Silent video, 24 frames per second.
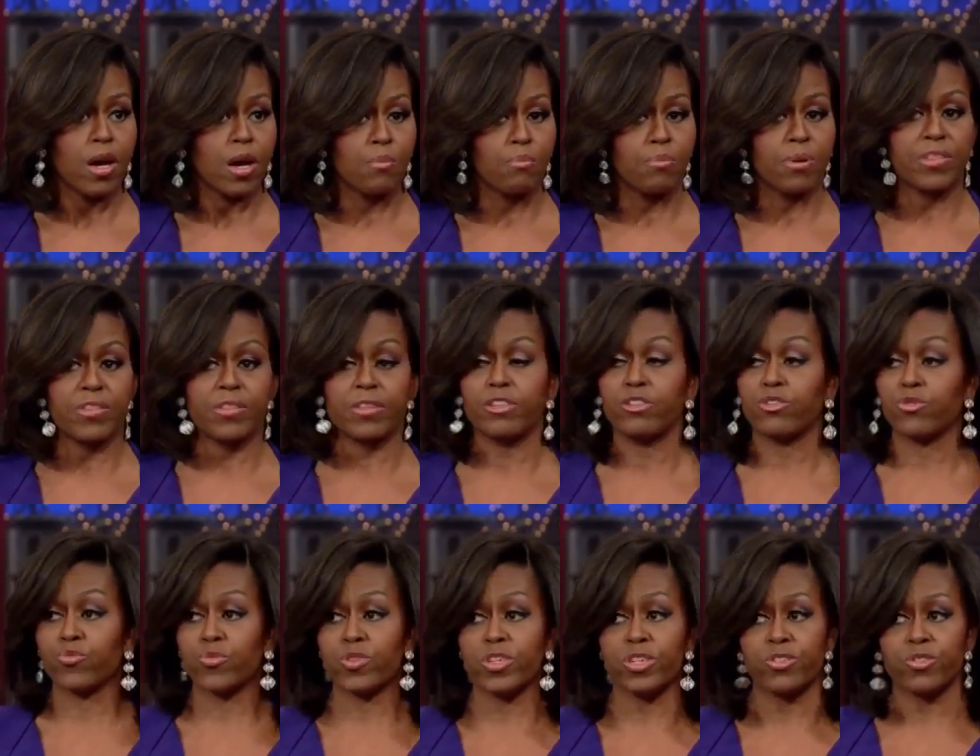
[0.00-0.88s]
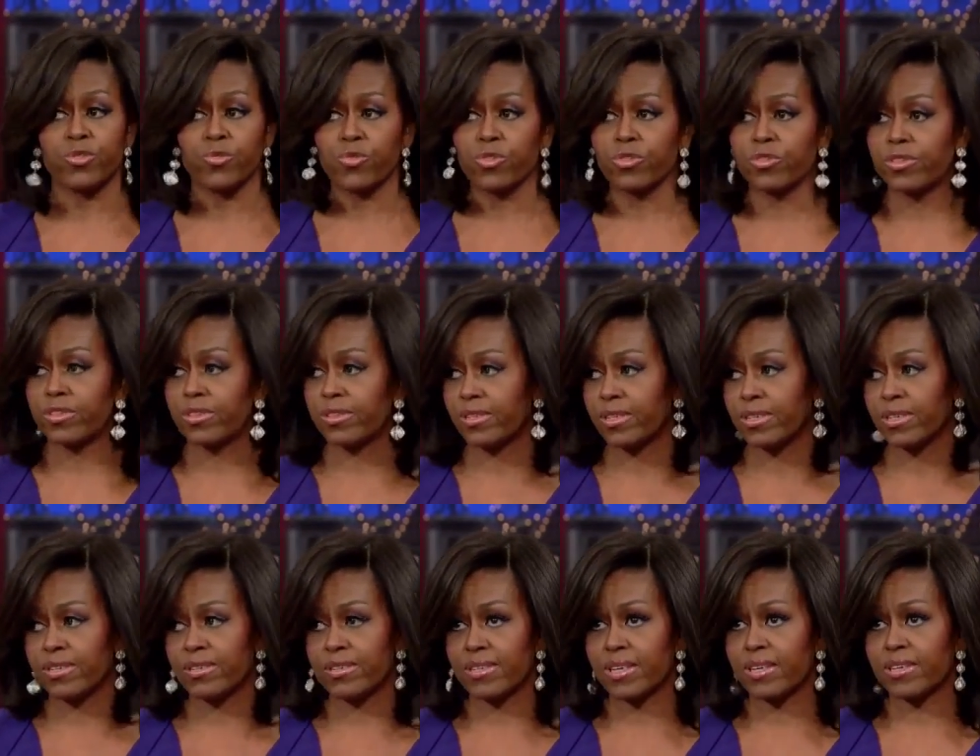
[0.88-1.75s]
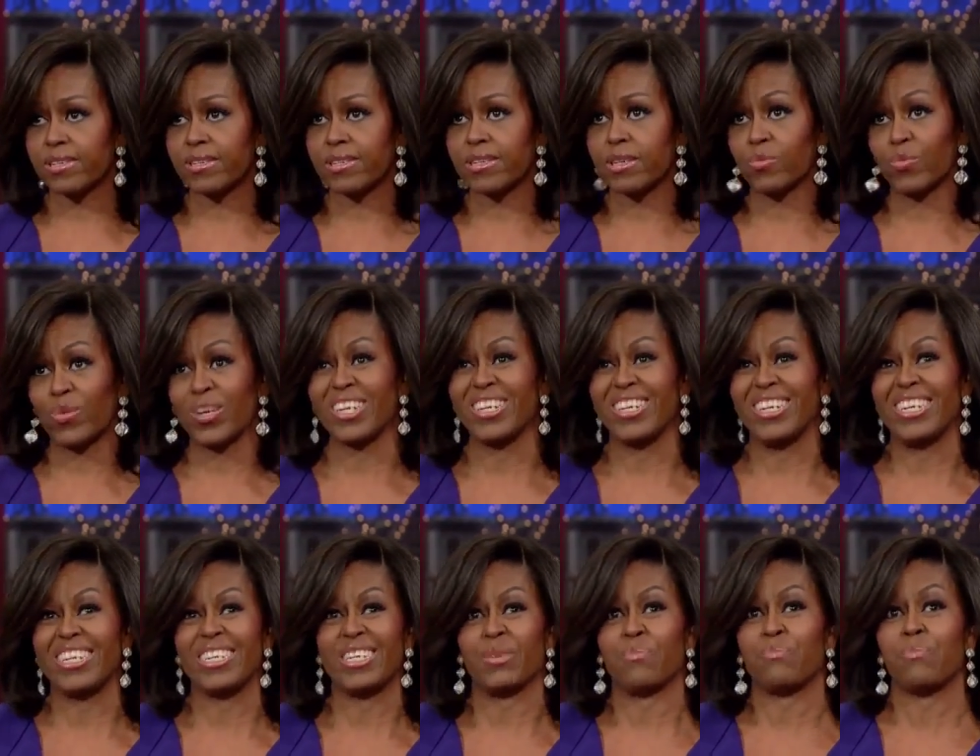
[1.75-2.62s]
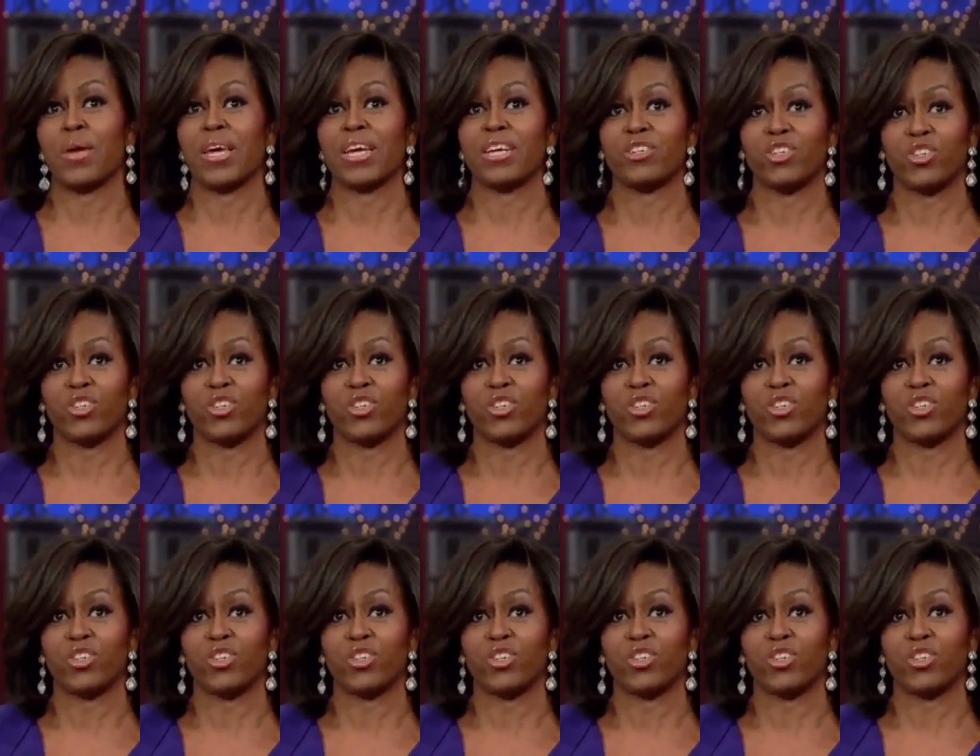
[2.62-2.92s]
but these resources exist, and we need to make